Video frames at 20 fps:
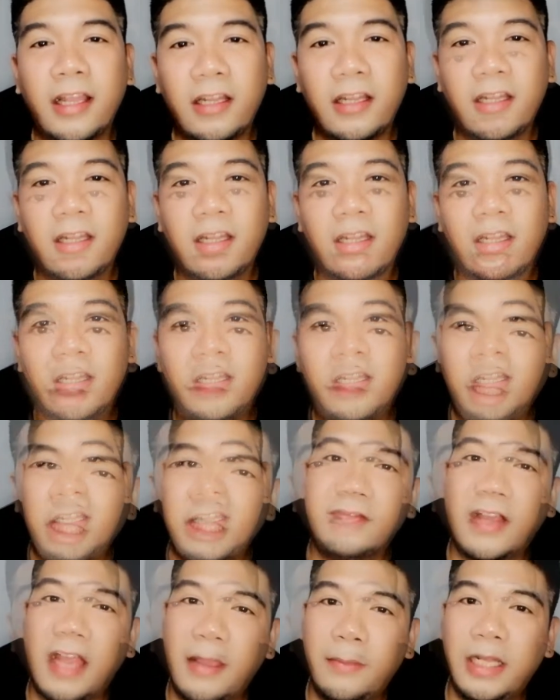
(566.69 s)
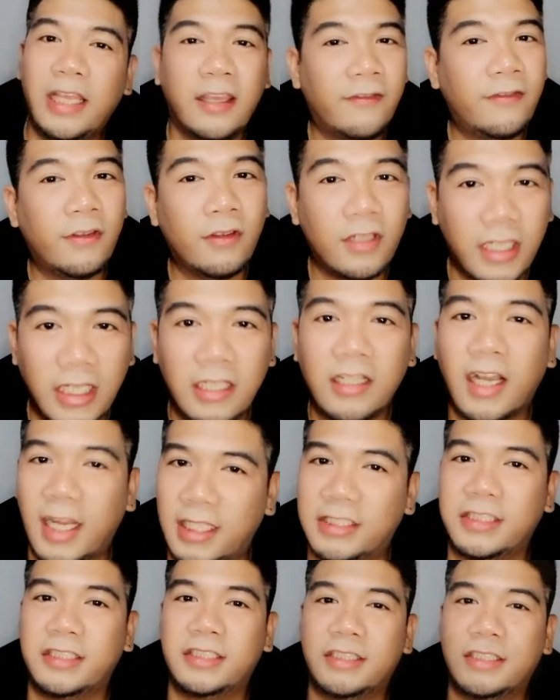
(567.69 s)
And you have this family if you need
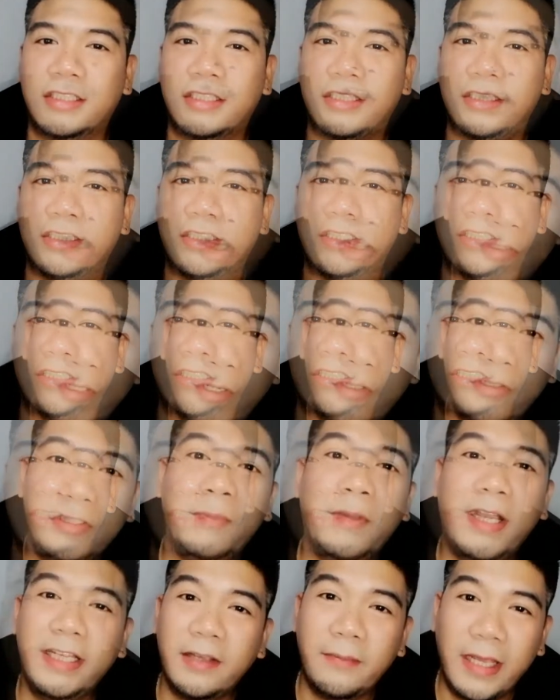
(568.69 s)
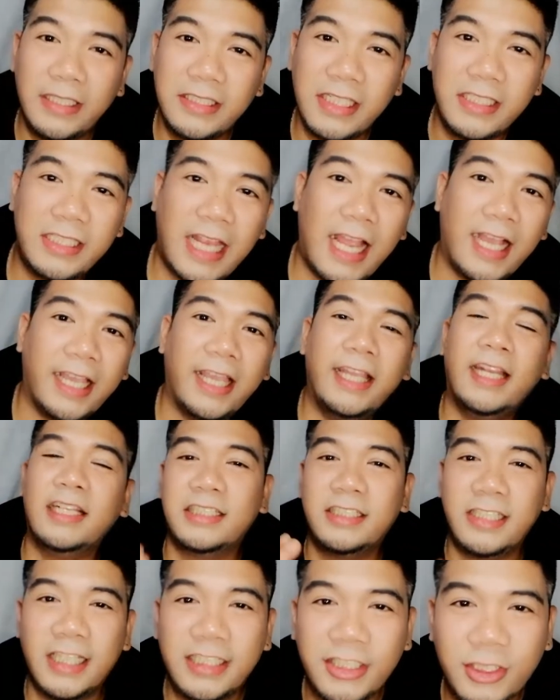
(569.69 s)
us. Also, sa mga nag-message sa akin
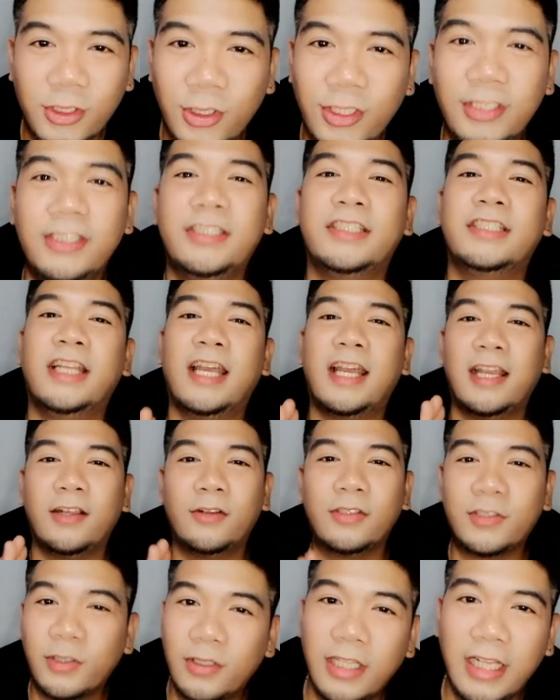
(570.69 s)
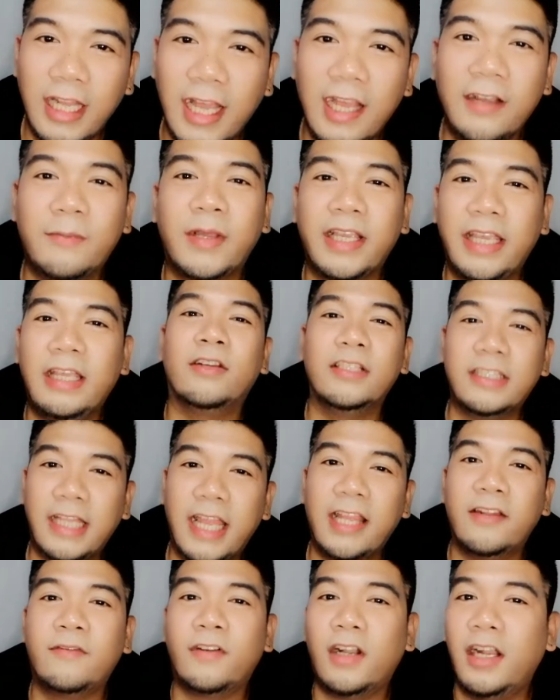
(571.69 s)
ng suggestions na gusto nilang maging
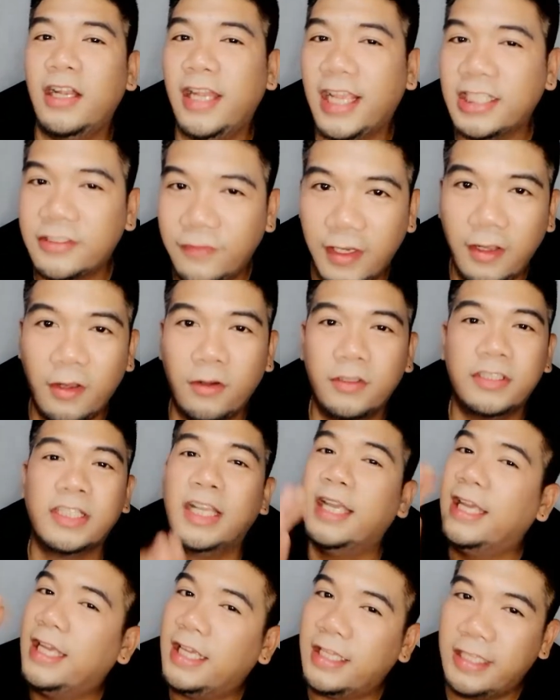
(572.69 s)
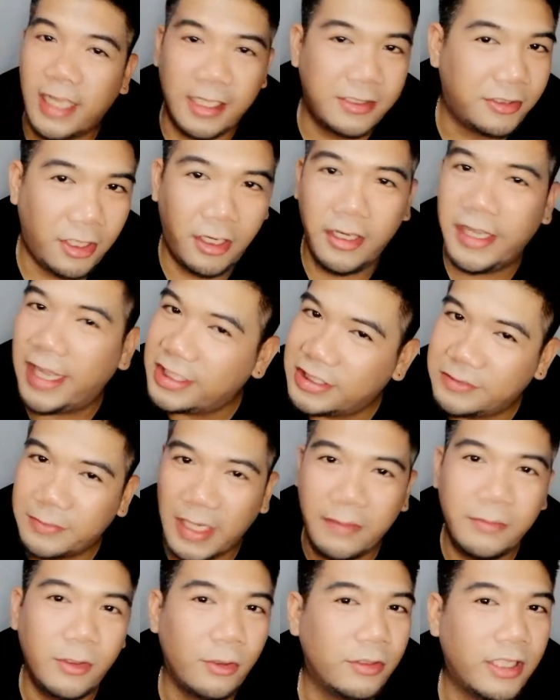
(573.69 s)
content for our next videos, yes sir,
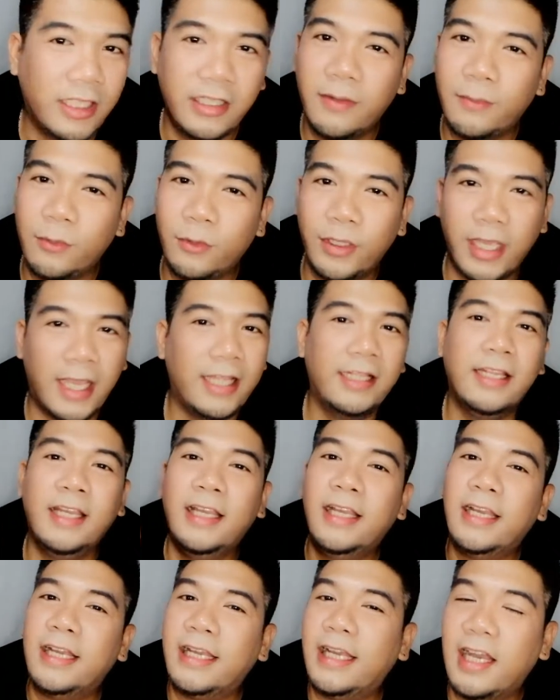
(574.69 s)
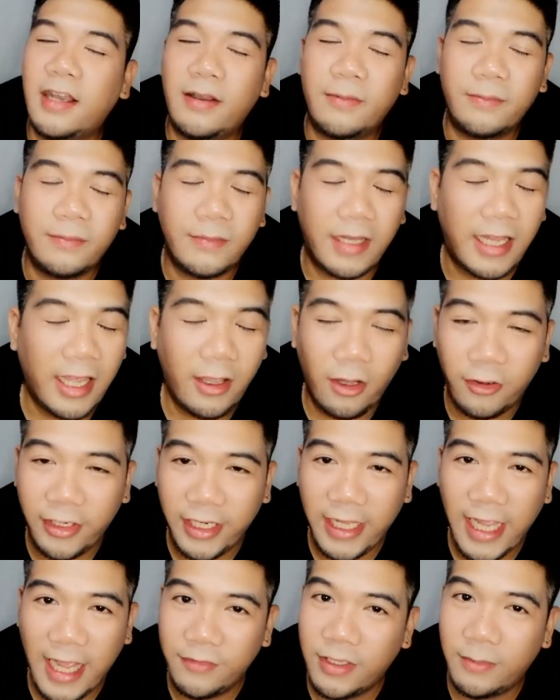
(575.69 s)
yes ma'am, noted na po yan. Um, I
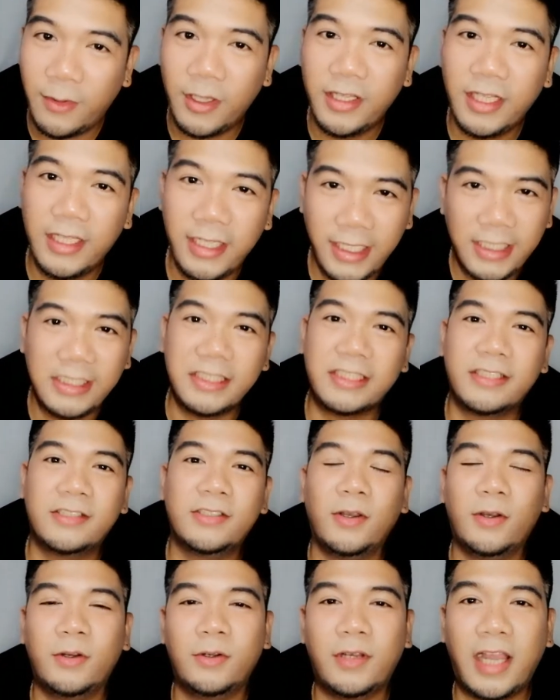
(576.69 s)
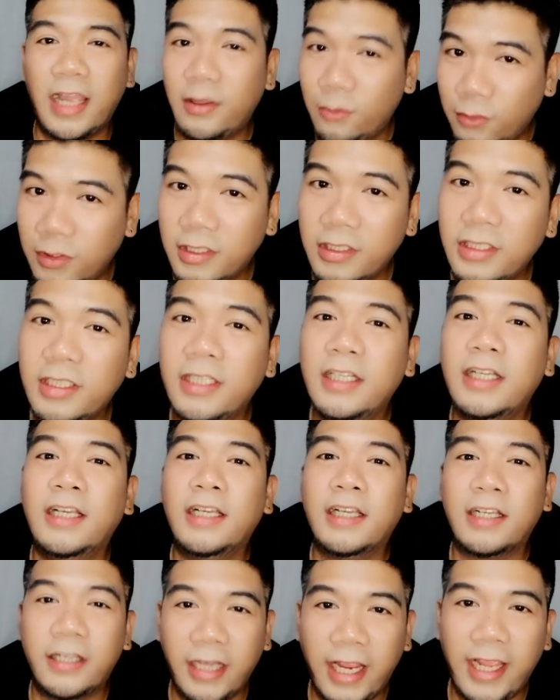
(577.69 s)
already have them on the list, so I will
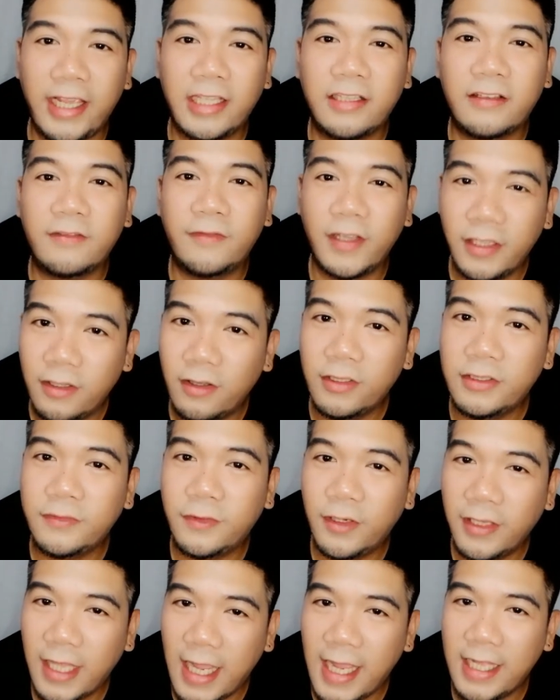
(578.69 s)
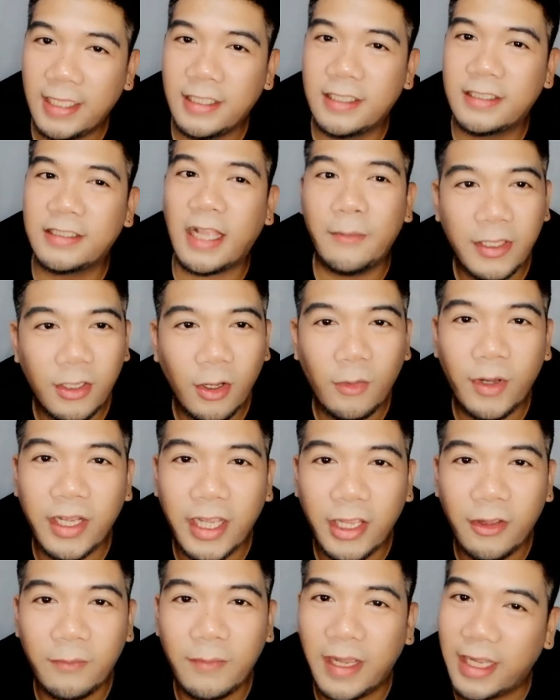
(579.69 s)
create videos for that. Sabi nyo,
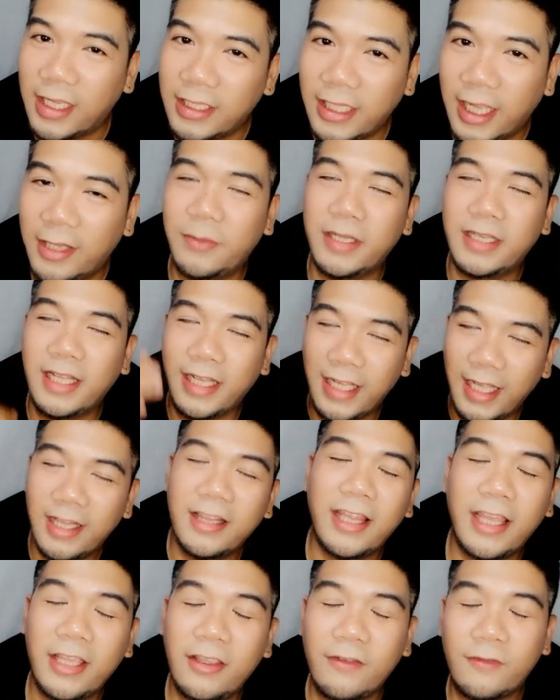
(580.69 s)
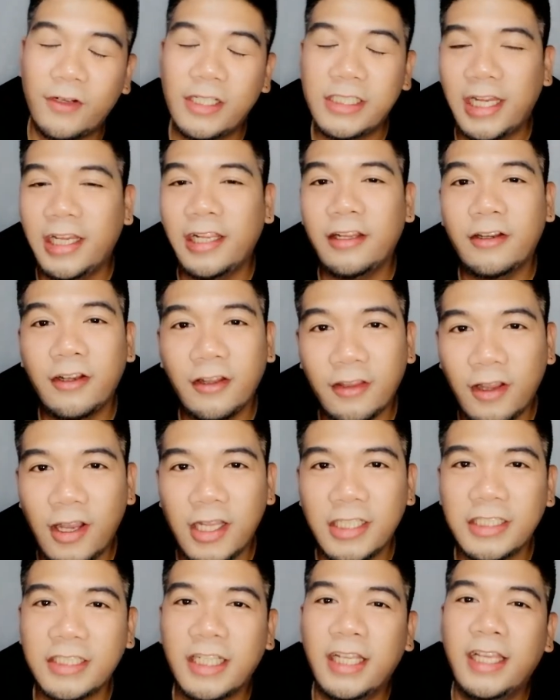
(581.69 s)
wag kayong banggitin, but again, thank you for sharing your
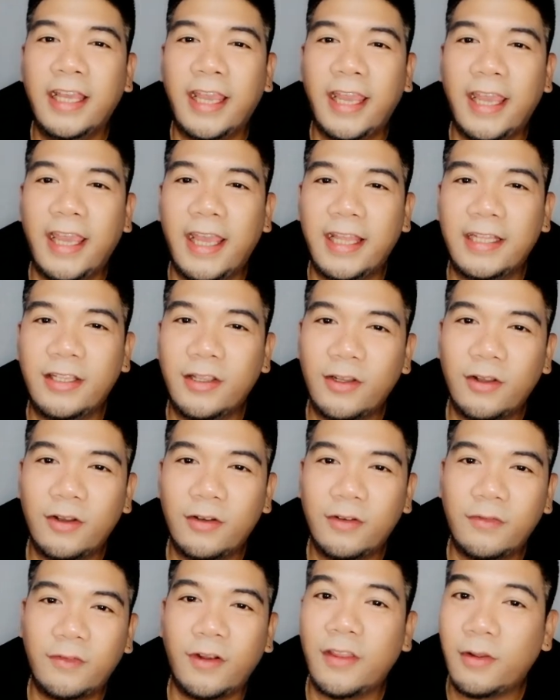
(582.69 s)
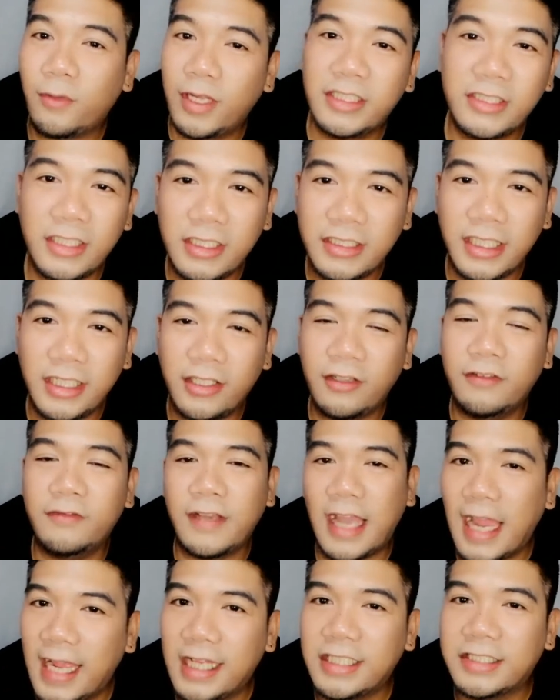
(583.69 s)
thoughts. And, you know, for the questions that
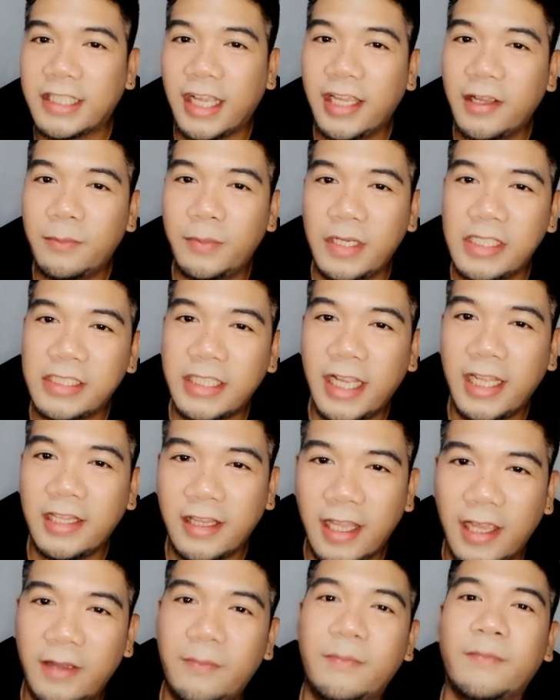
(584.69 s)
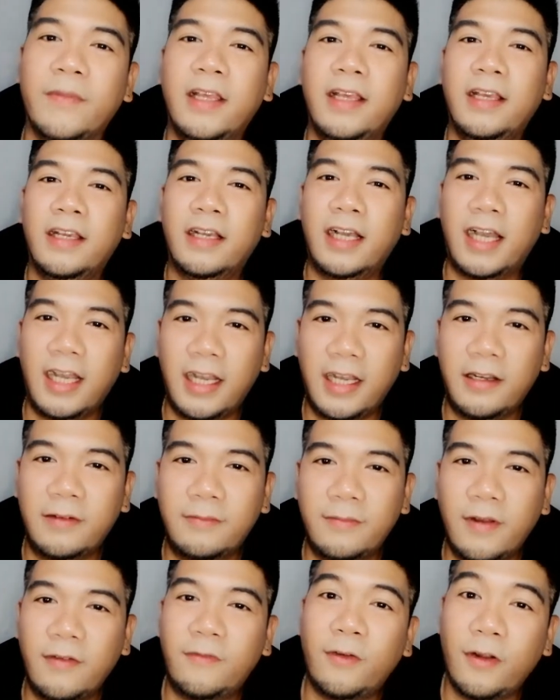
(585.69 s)
you've asked, I appreciate them.
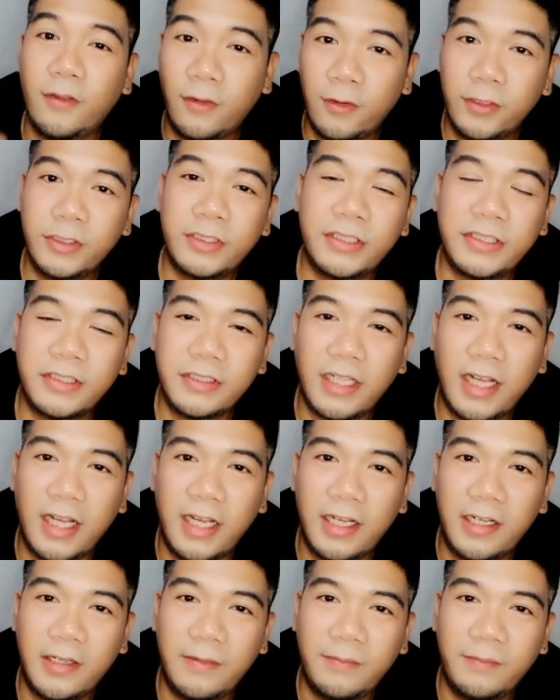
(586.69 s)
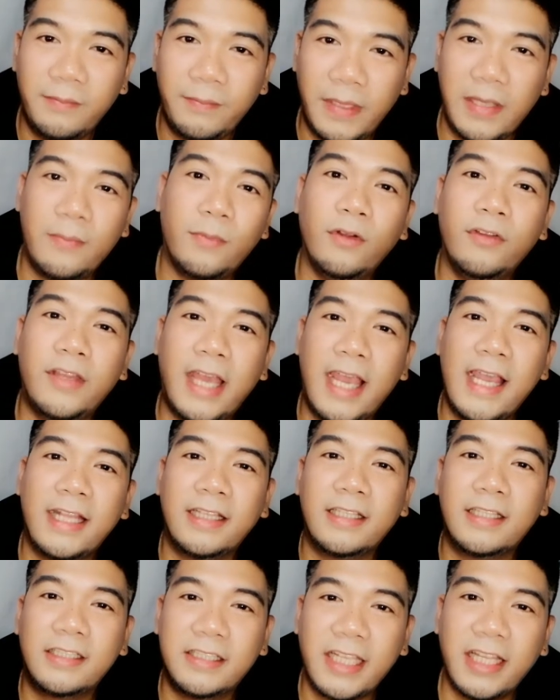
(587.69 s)
Um, for those um, people
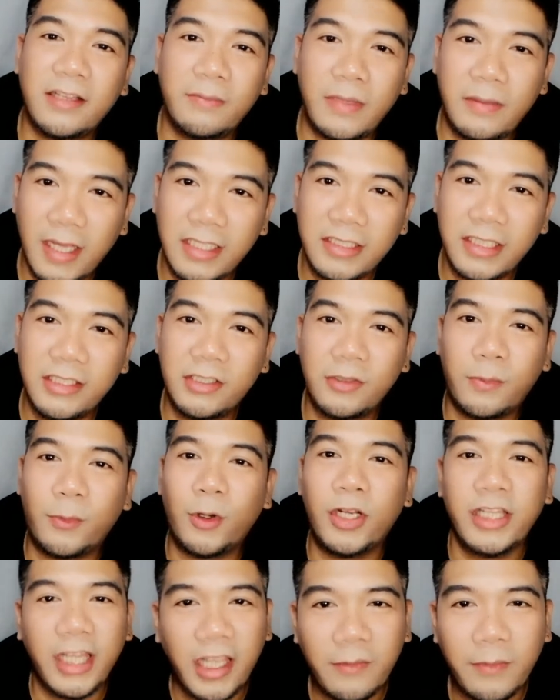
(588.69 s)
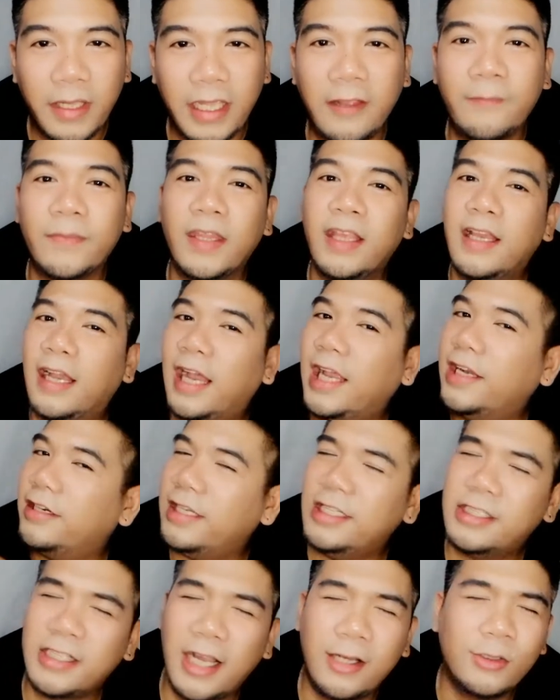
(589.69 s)
that sent me message supporting me, I
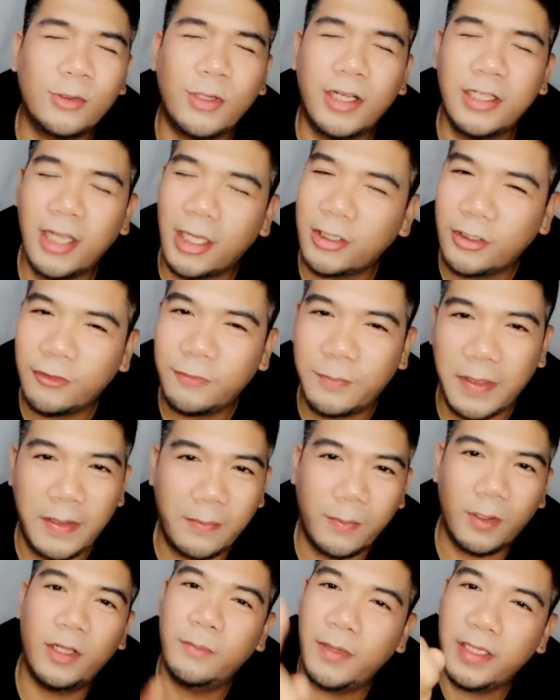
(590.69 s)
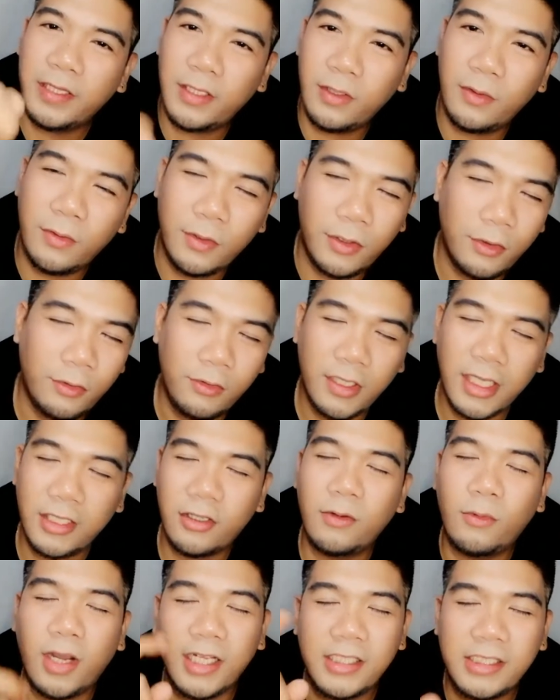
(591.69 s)
reach out to a lot of people, but you, you
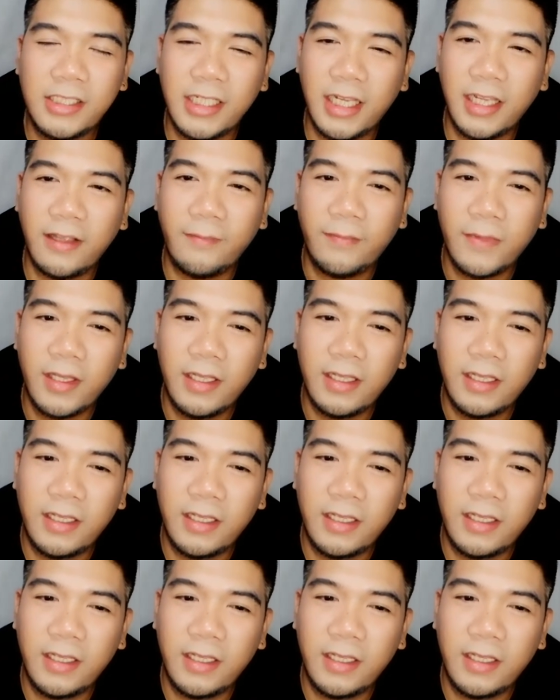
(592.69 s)
that you're watching,